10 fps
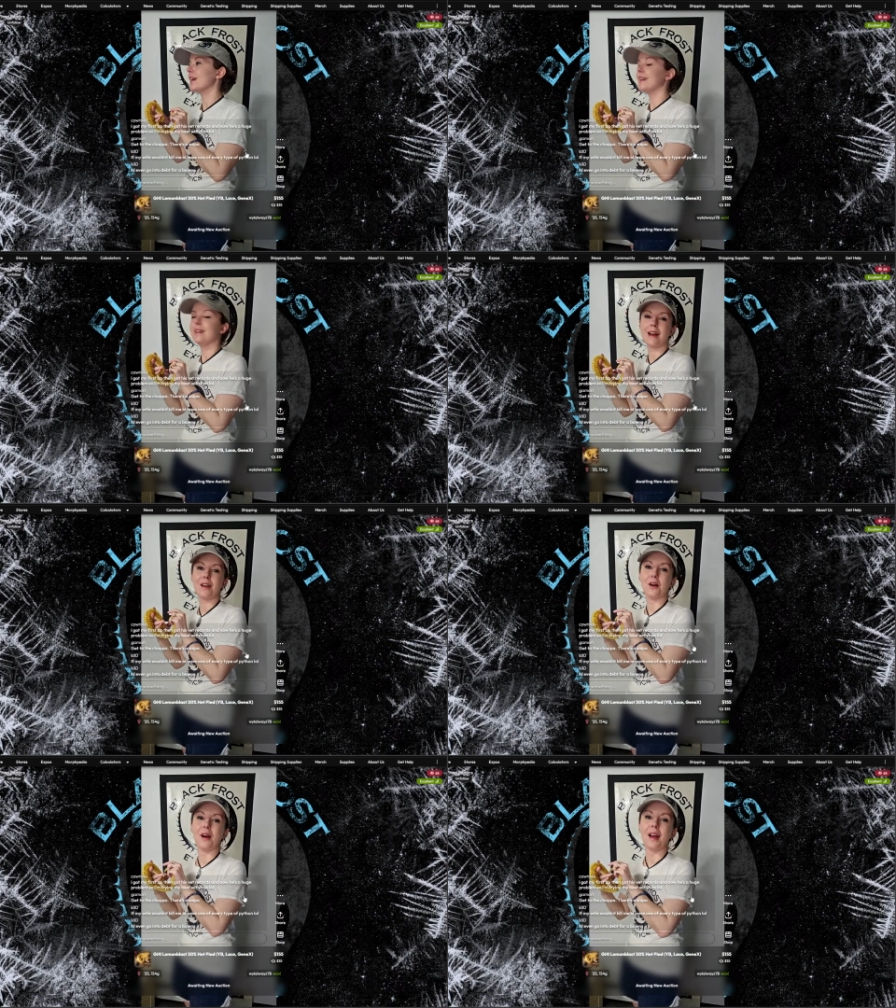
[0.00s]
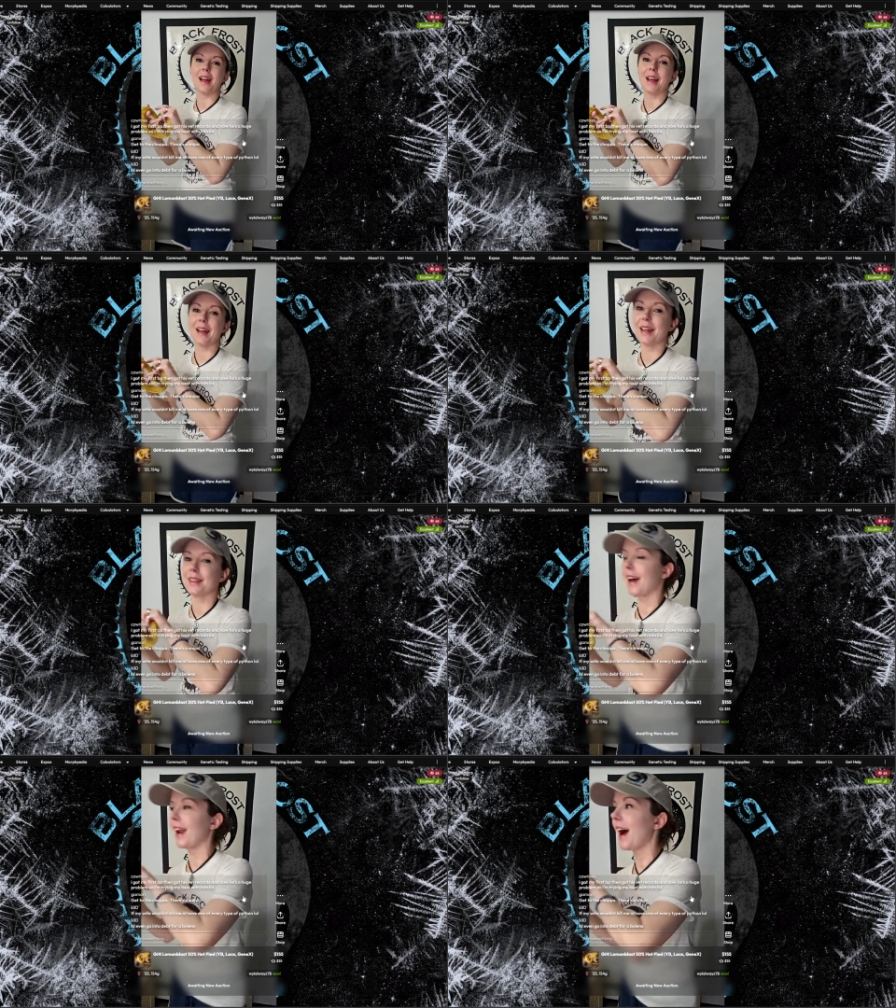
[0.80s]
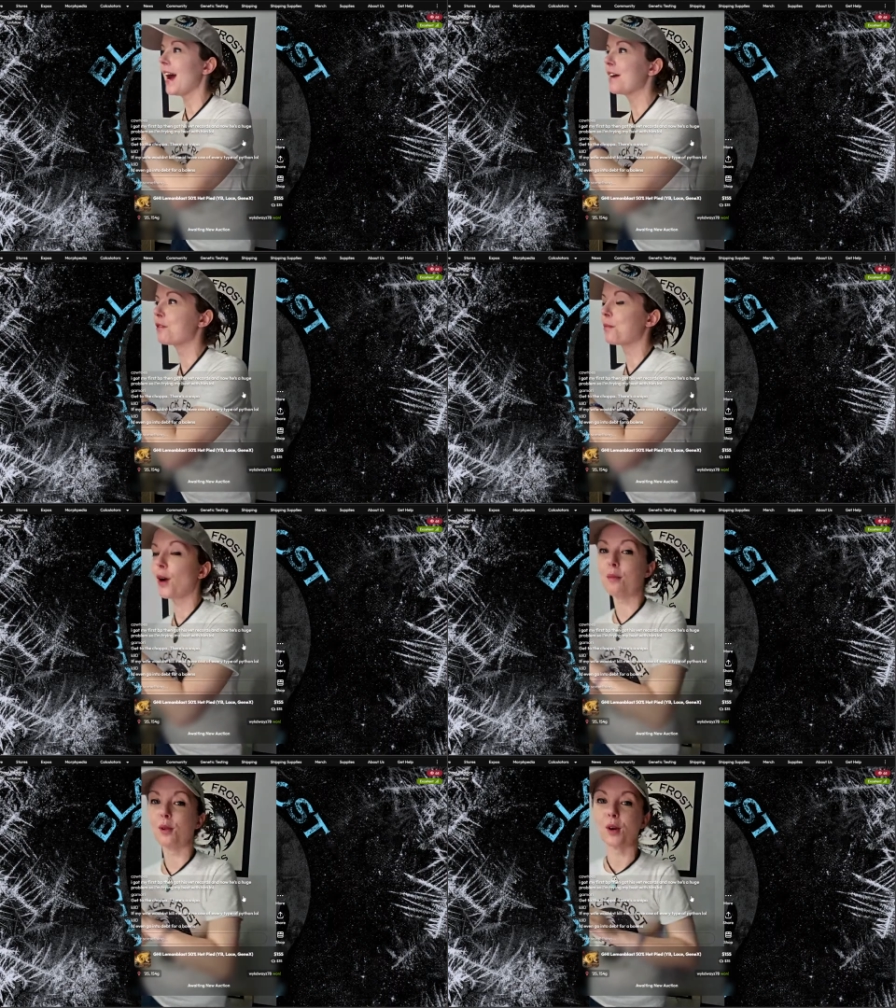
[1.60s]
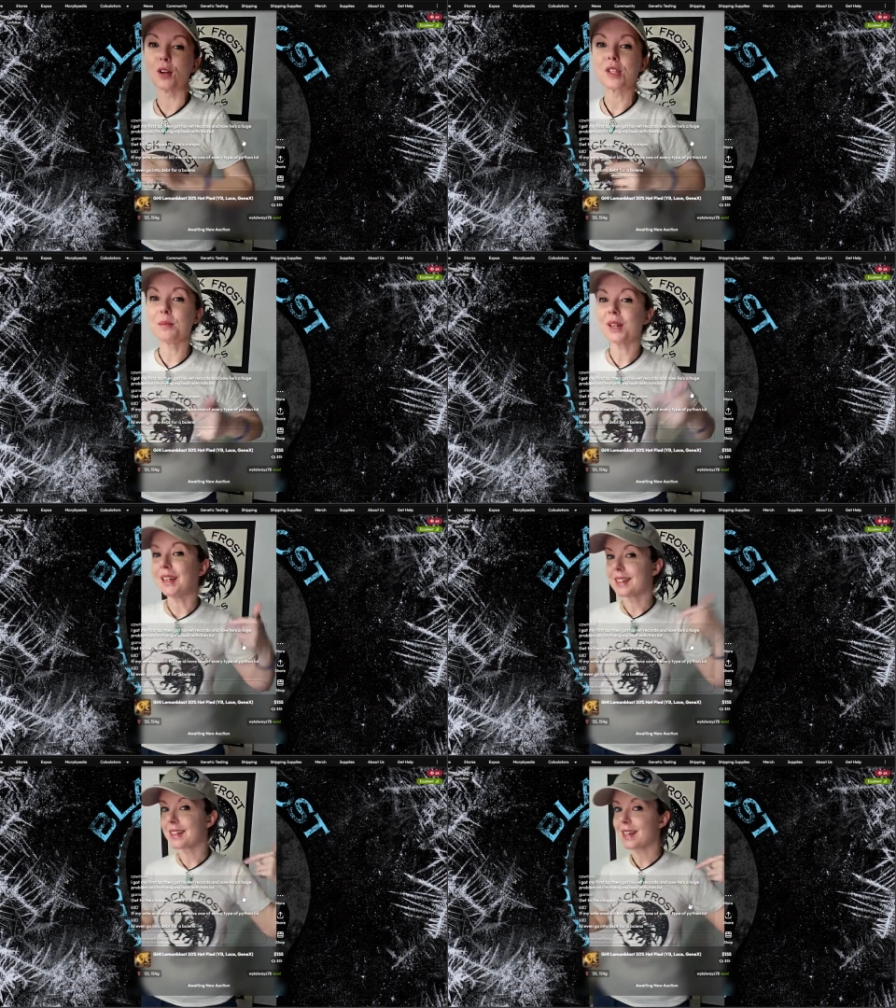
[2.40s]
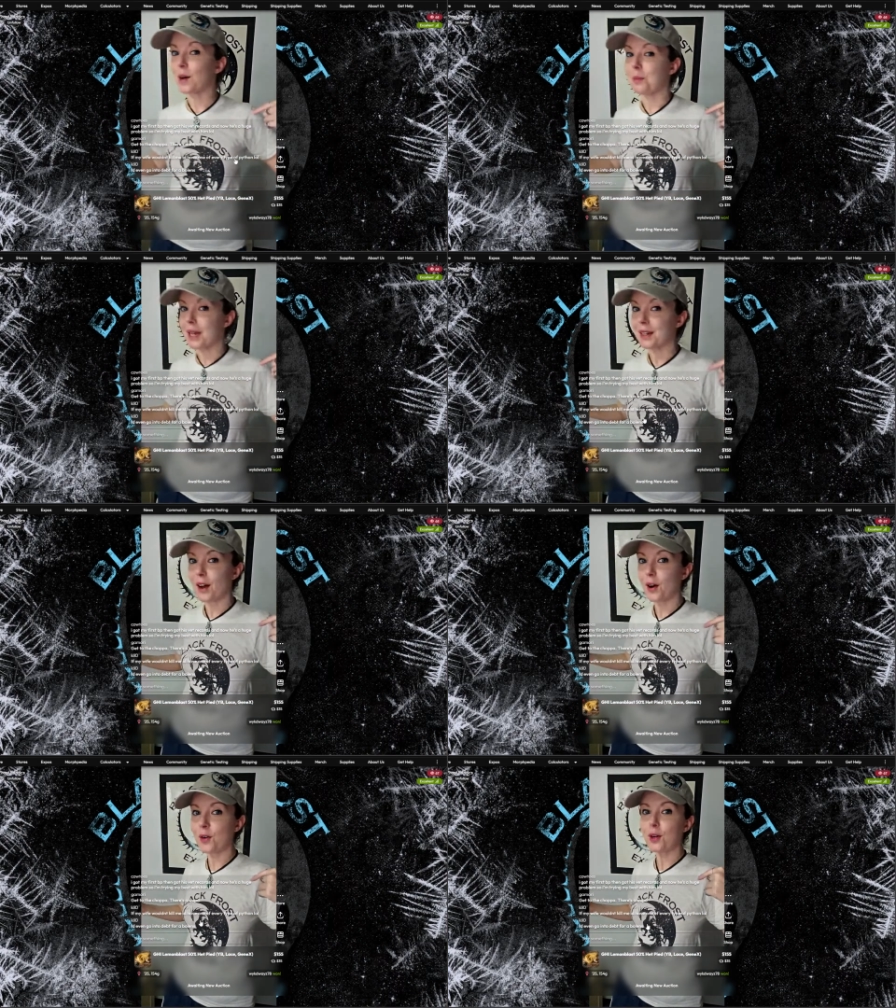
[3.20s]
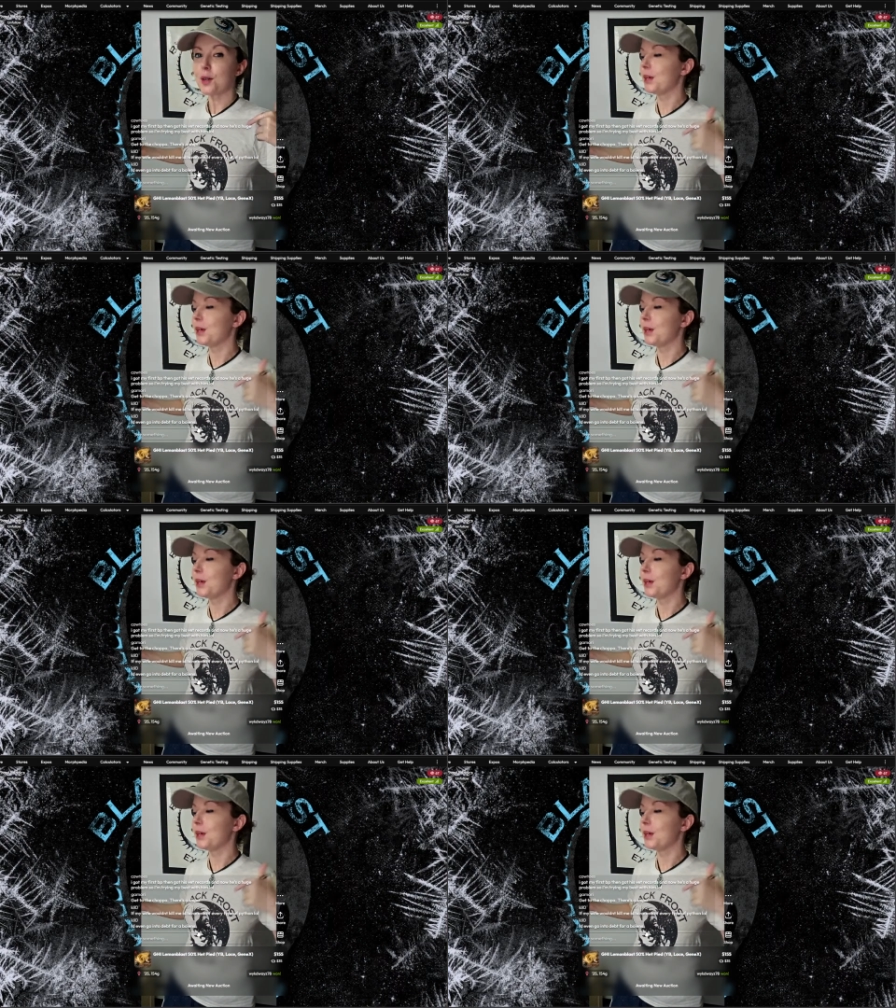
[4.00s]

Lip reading: Yeah, no, I get that. I have the problem where somebody needs to tell me no